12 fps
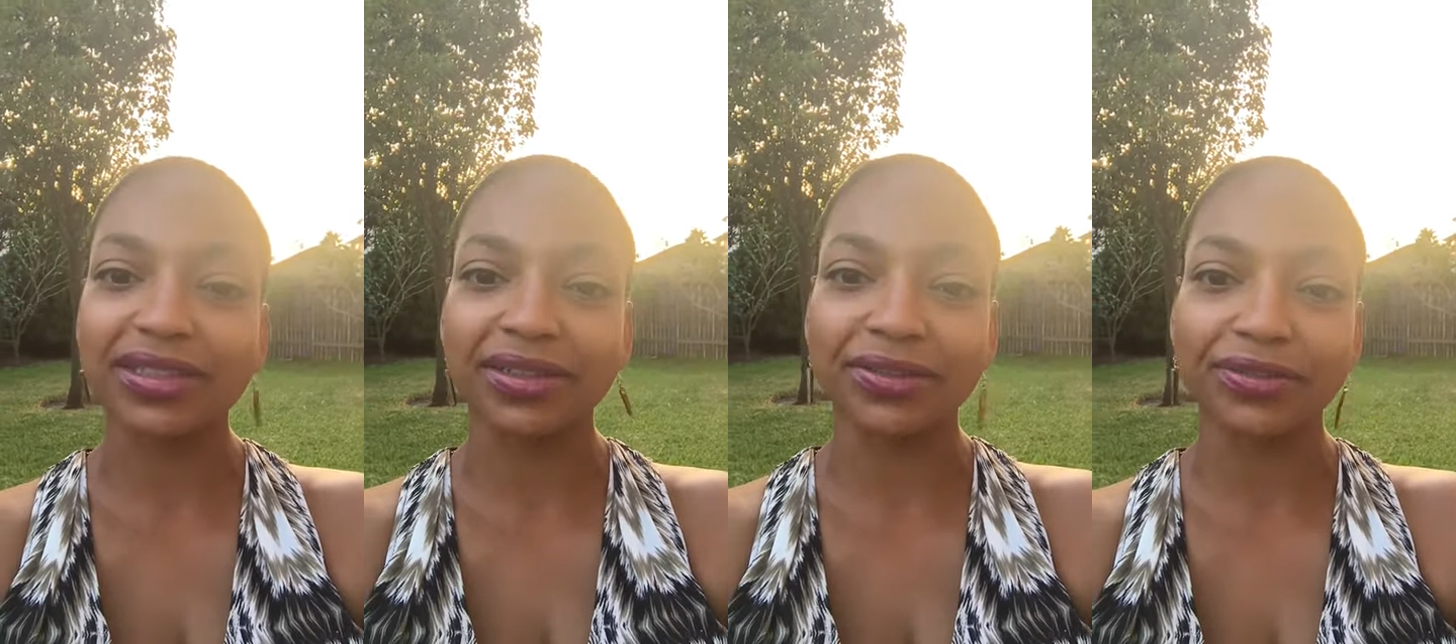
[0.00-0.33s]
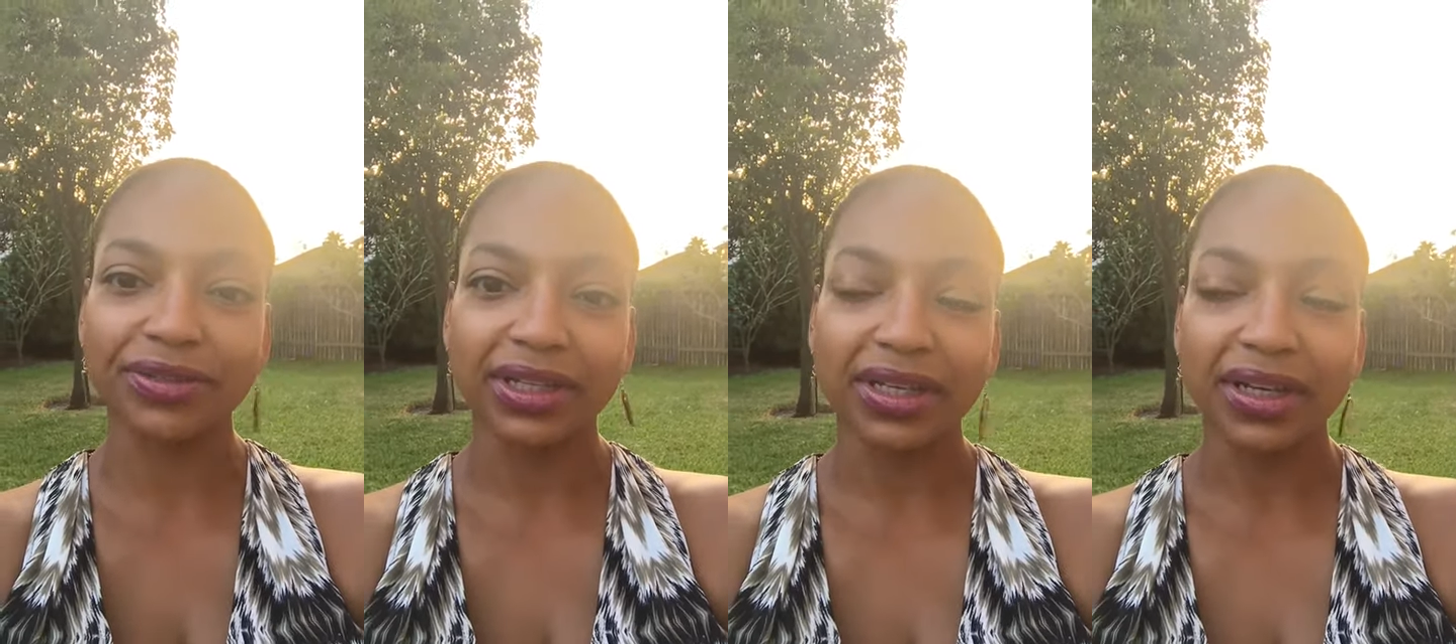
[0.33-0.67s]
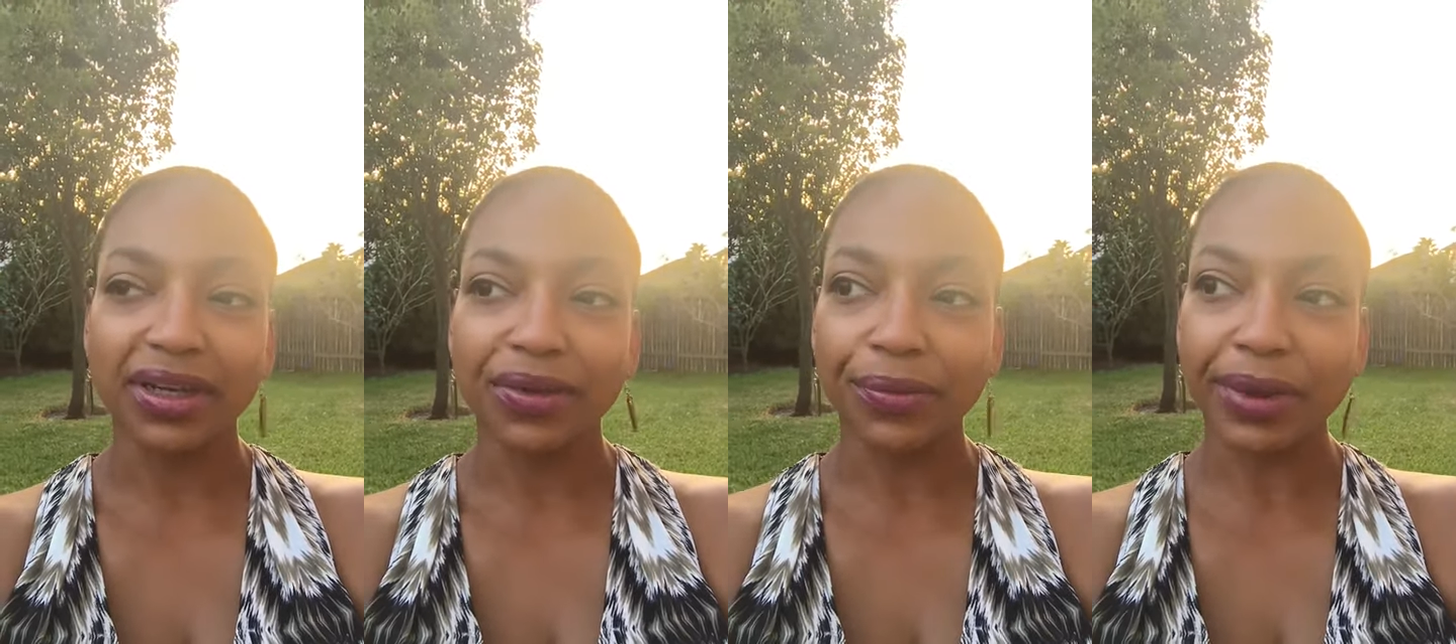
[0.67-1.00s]
of
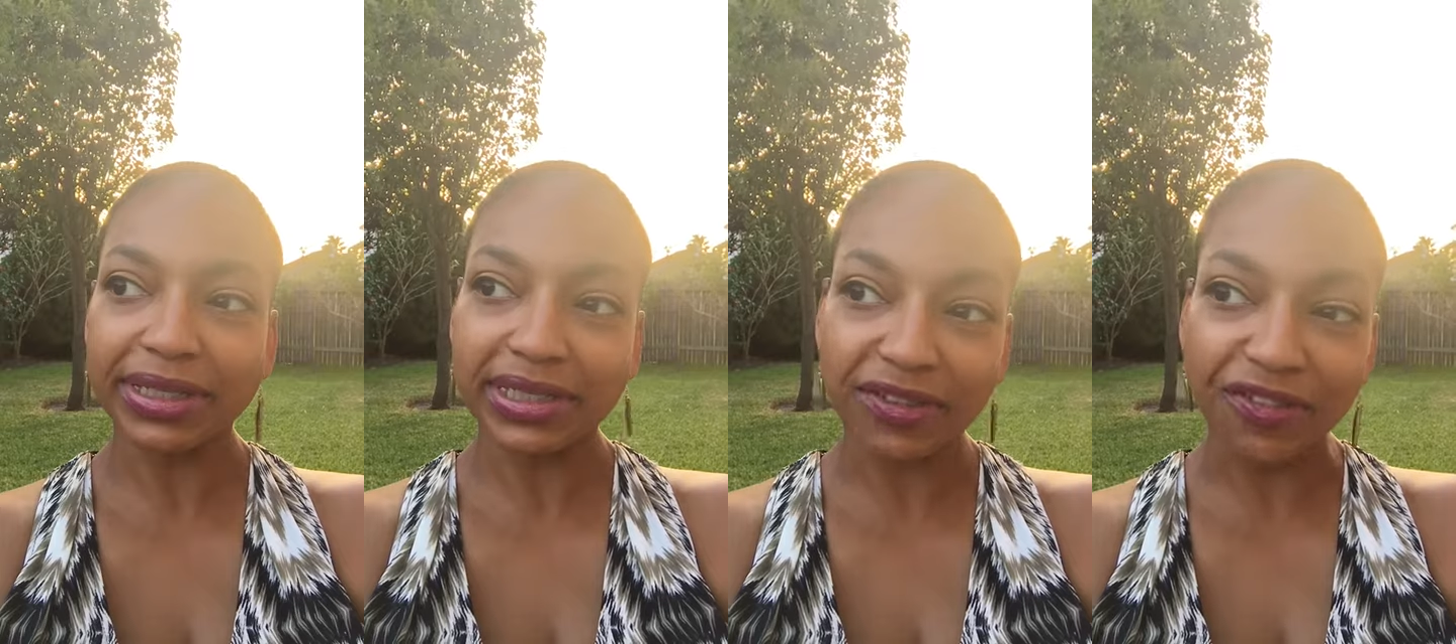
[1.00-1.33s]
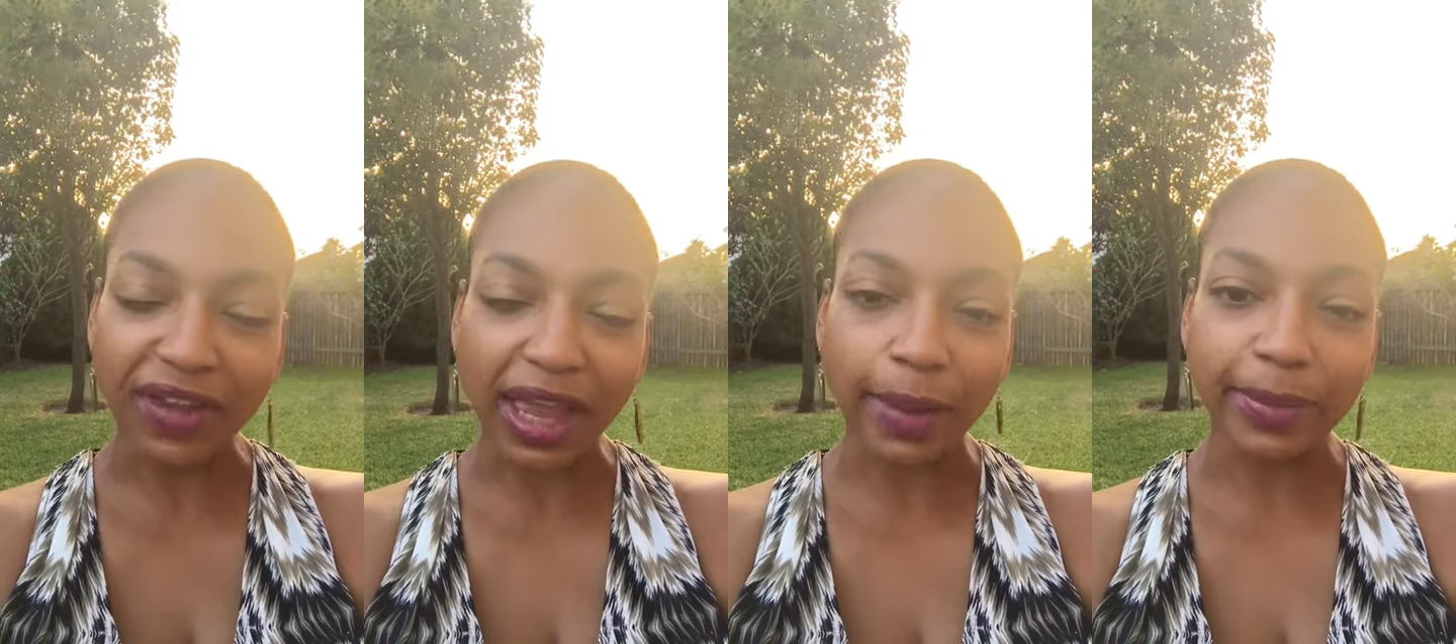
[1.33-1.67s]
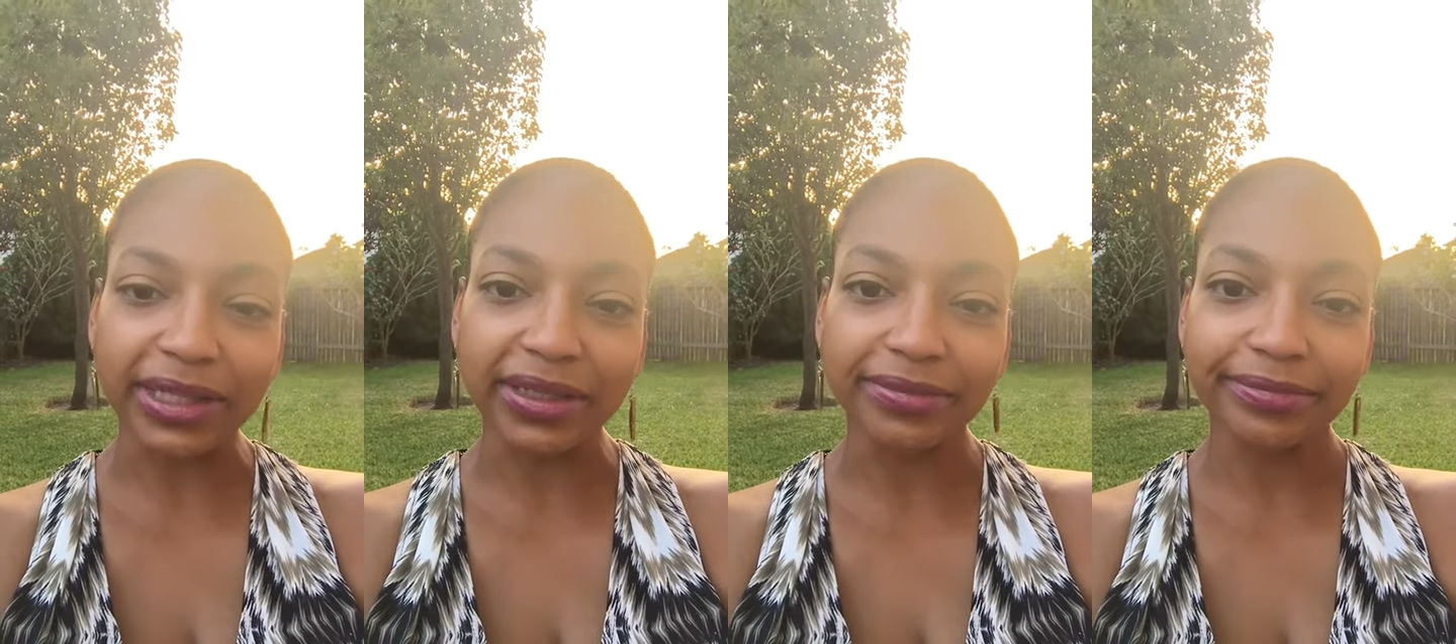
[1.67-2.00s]
raising a
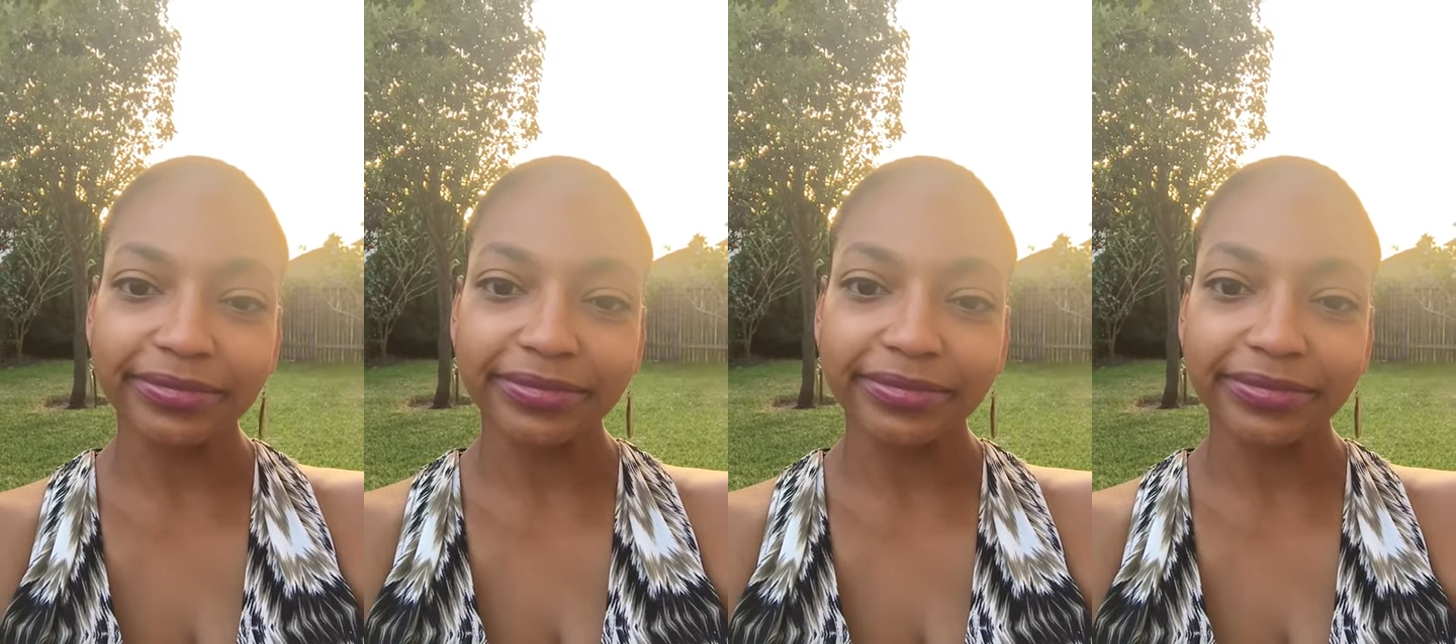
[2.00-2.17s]
family.